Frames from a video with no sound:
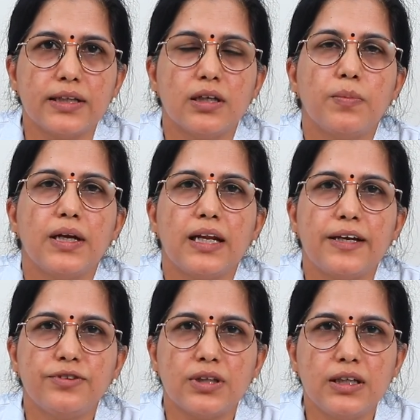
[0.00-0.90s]
either by
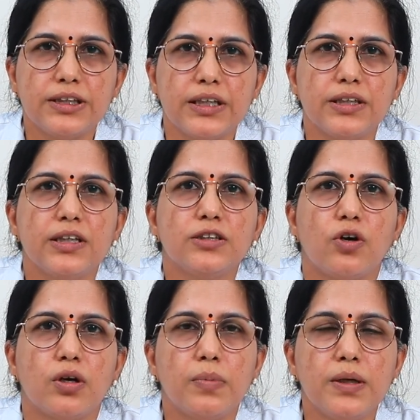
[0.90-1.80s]
lifestyle changes
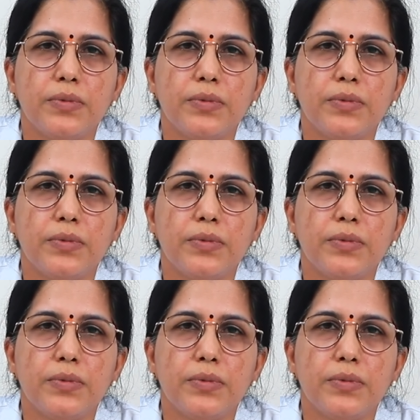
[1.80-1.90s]
or by